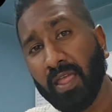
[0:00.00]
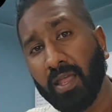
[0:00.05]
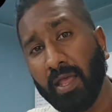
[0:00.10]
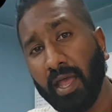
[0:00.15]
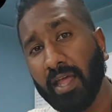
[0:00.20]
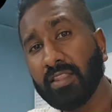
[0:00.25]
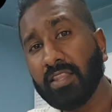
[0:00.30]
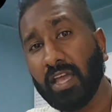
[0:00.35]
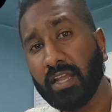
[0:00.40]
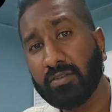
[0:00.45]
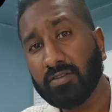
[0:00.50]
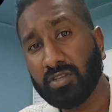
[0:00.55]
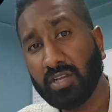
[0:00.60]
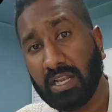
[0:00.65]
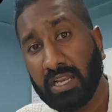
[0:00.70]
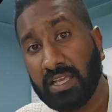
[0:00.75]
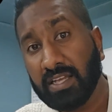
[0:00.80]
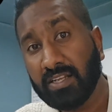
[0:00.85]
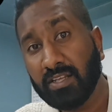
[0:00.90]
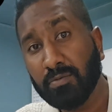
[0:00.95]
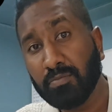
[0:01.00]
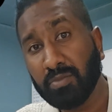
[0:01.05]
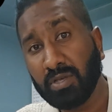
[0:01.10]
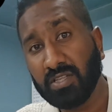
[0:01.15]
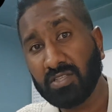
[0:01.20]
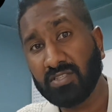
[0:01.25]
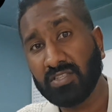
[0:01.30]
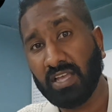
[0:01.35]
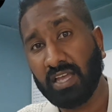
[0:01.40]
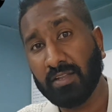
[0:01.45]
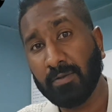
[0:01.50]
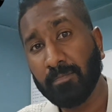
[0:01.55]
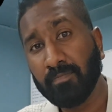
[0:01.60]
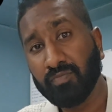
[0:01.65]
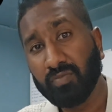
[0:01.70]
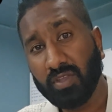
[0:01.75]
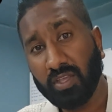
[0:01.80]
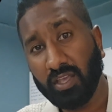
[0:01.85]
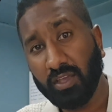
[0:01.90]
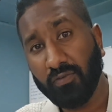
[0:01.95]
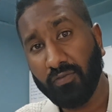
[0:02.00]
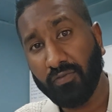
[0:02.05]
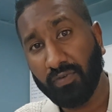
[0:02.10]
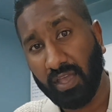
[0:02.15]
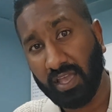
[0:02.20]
And that clearly means that if